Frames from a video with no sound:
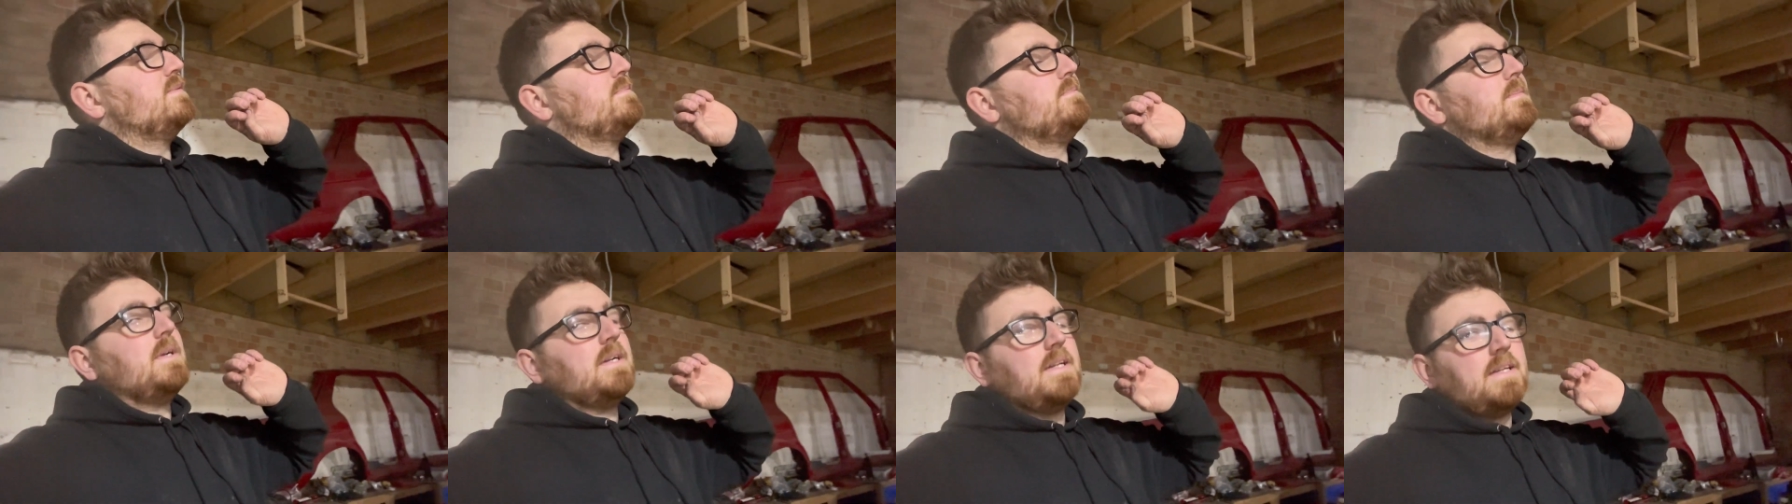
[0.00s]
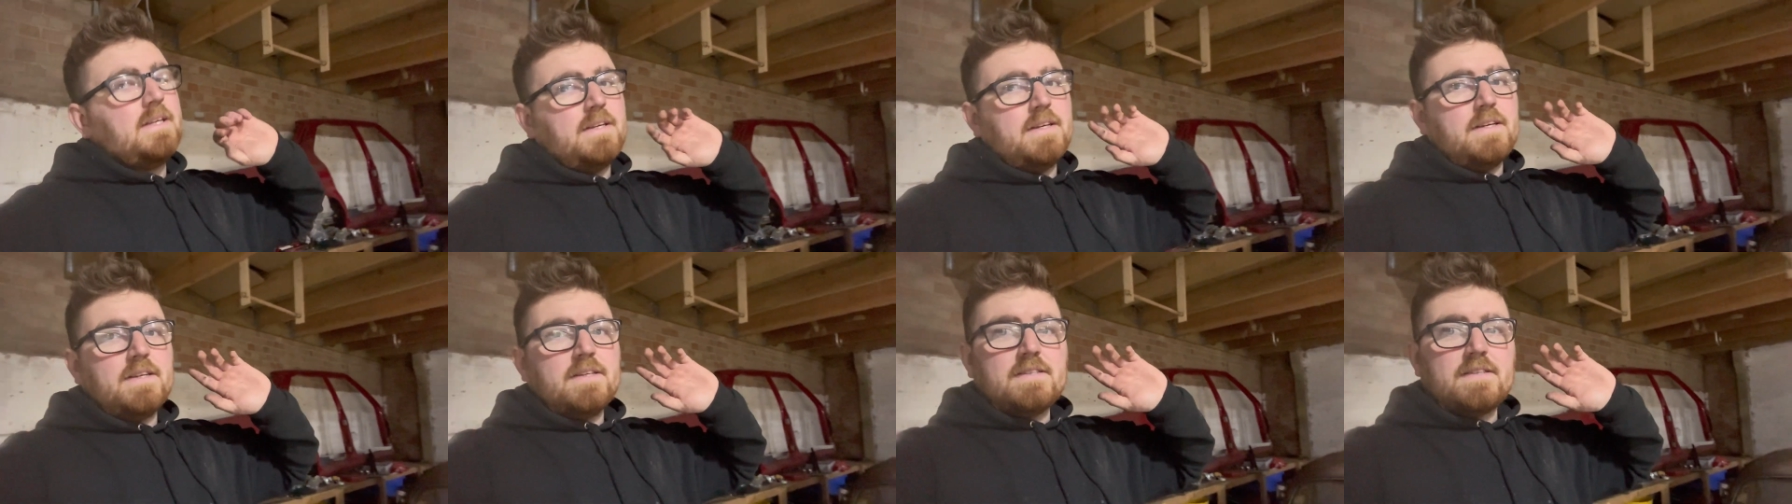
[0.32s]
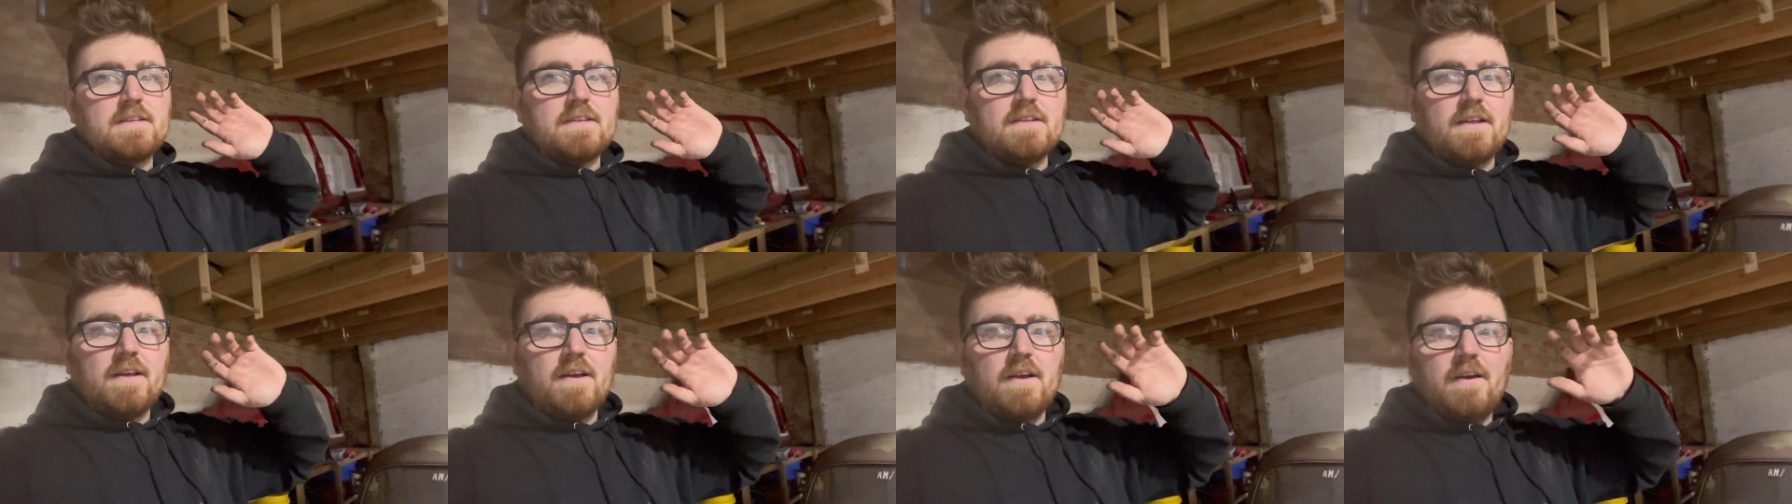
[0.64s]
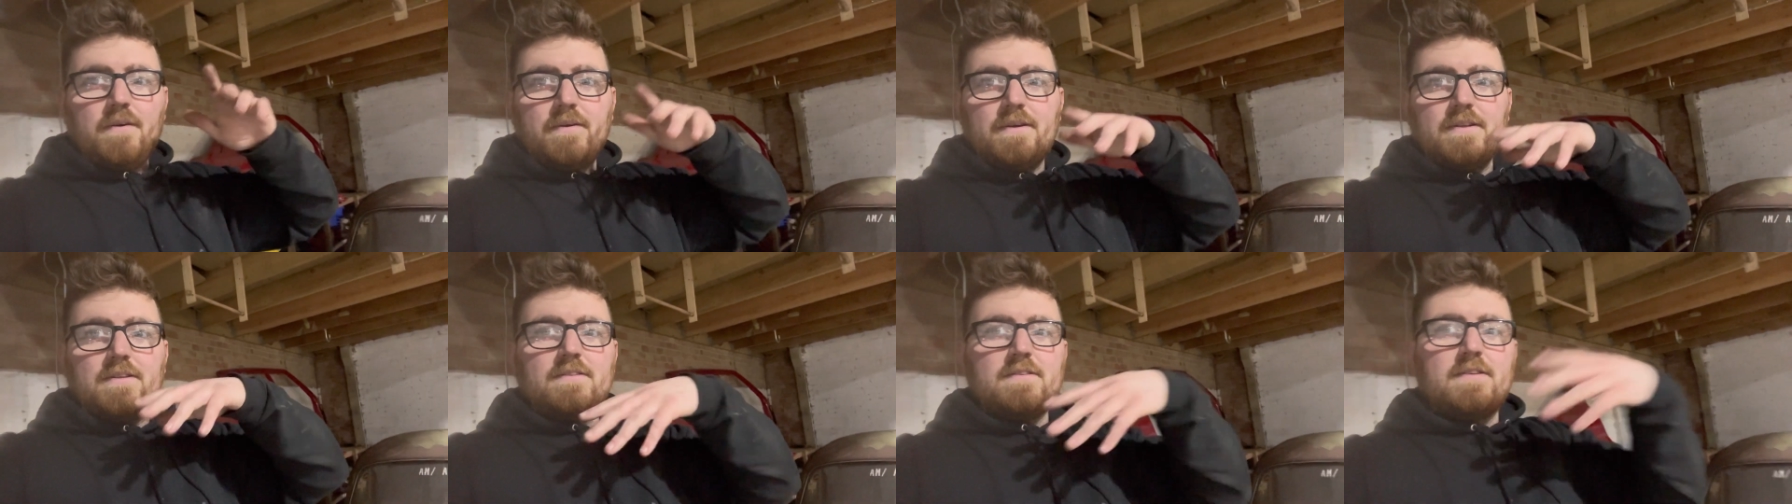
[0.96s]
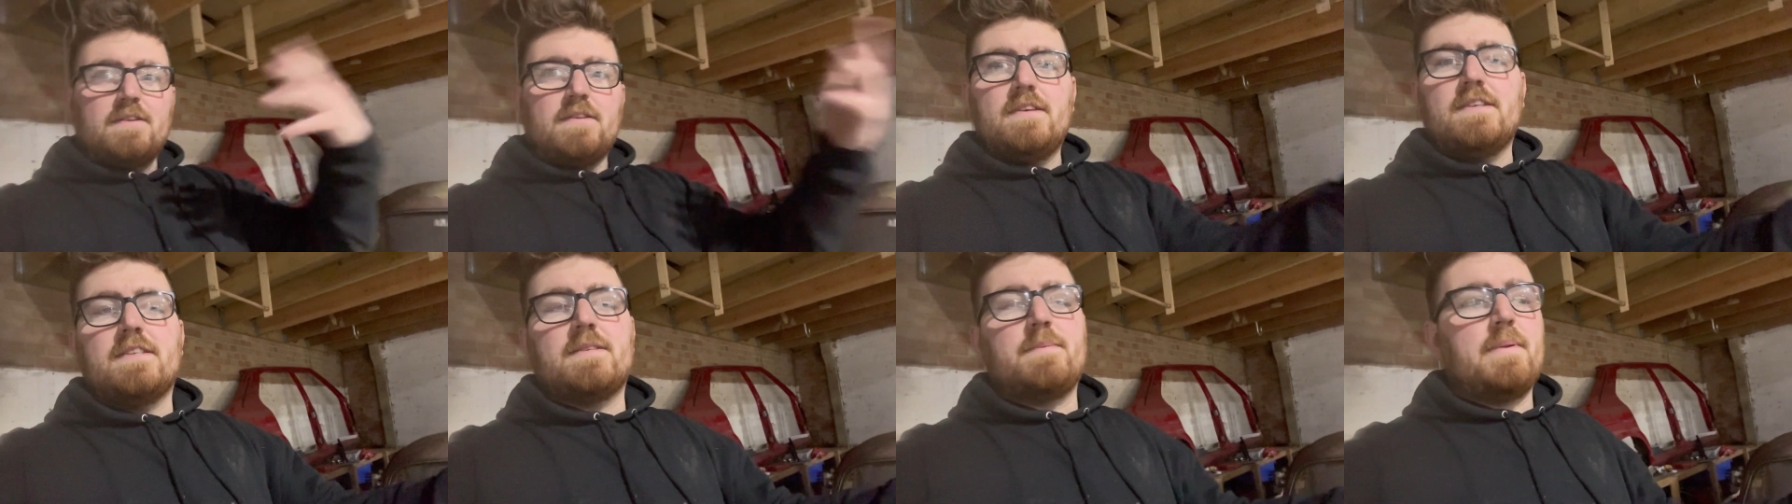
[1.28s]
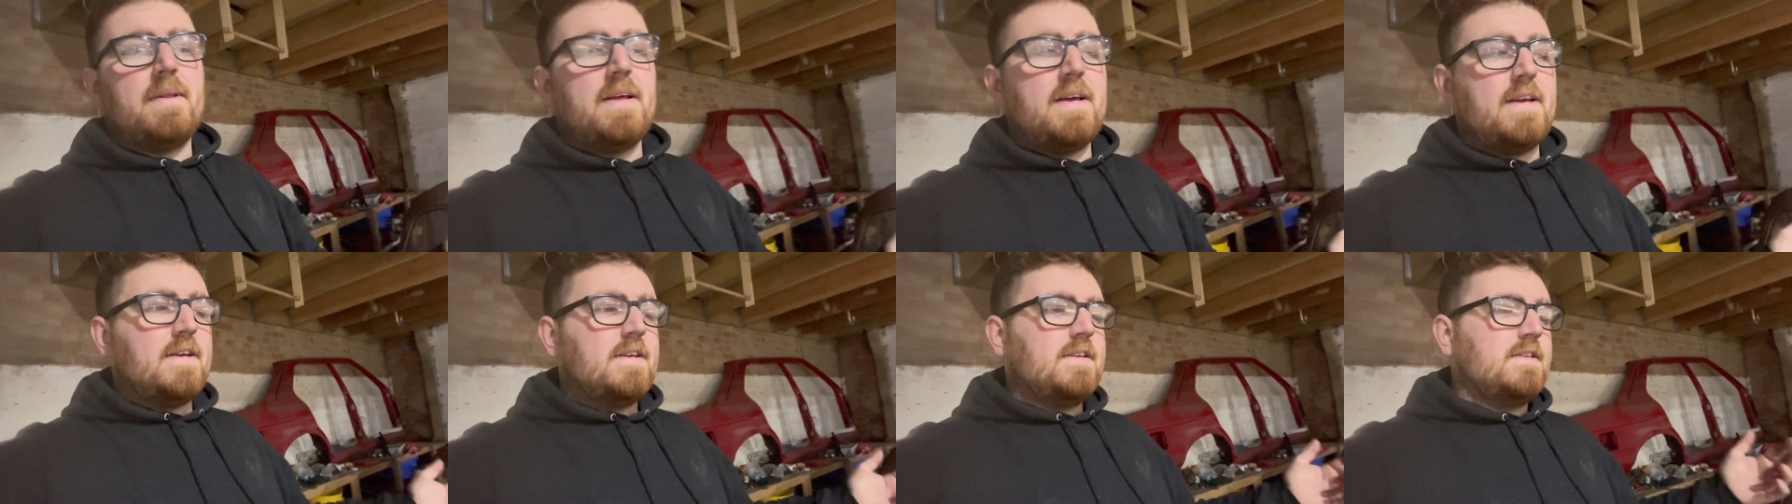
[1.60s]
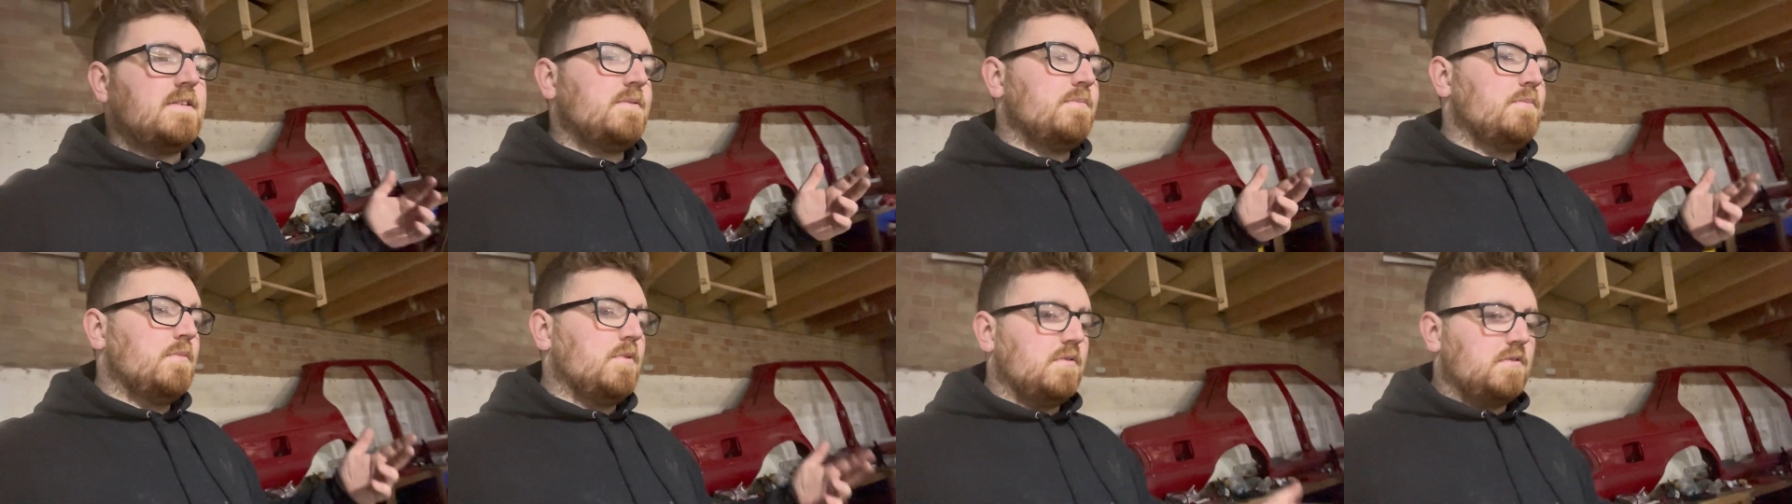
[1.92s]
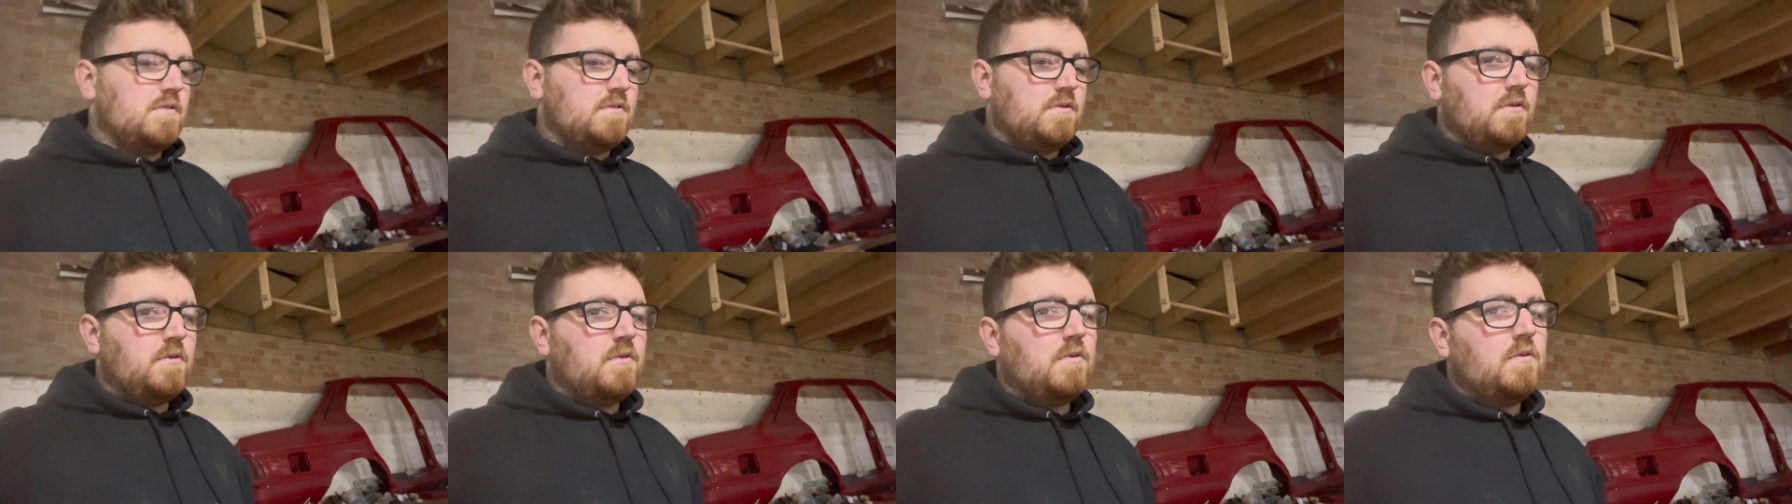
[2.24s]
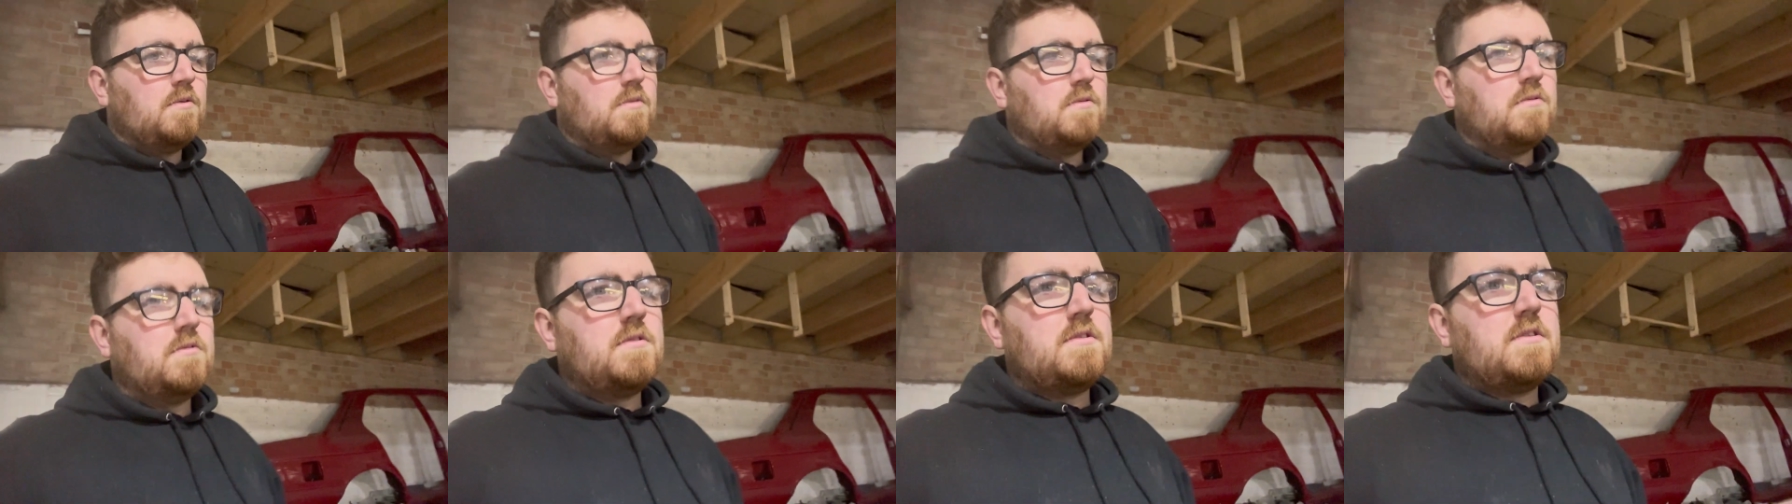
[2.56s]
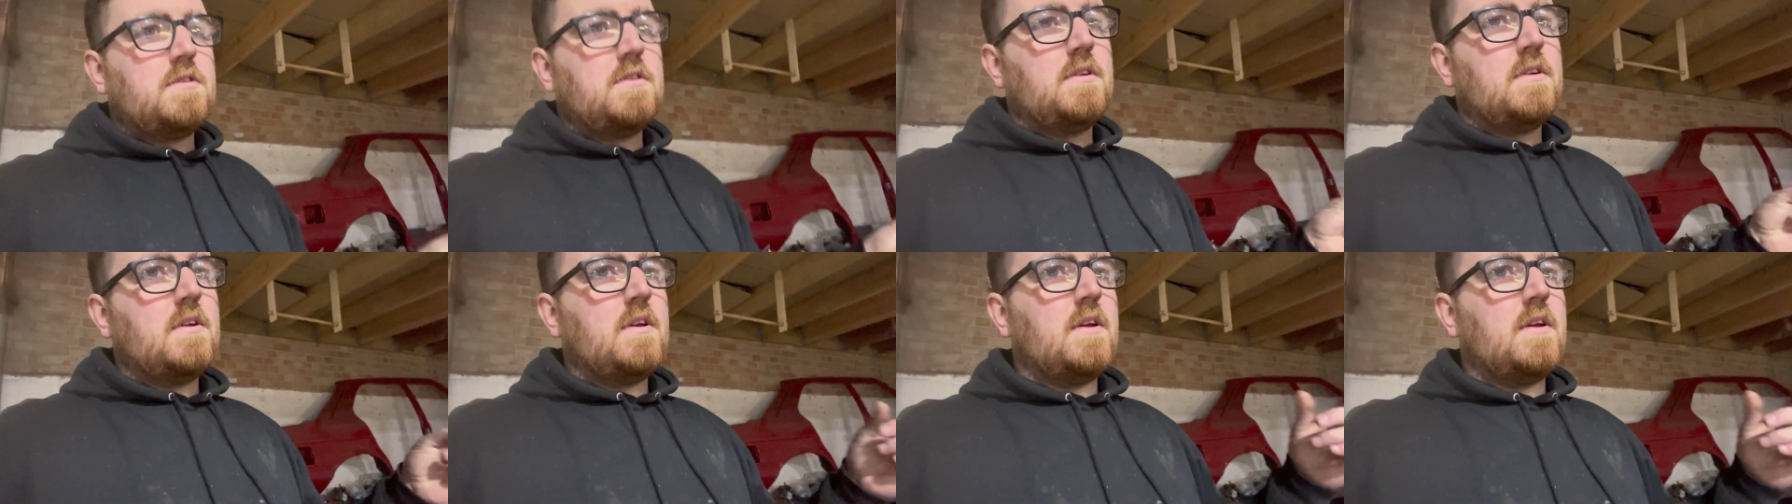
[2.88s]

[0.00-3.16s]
money is going to go into this place, more tools,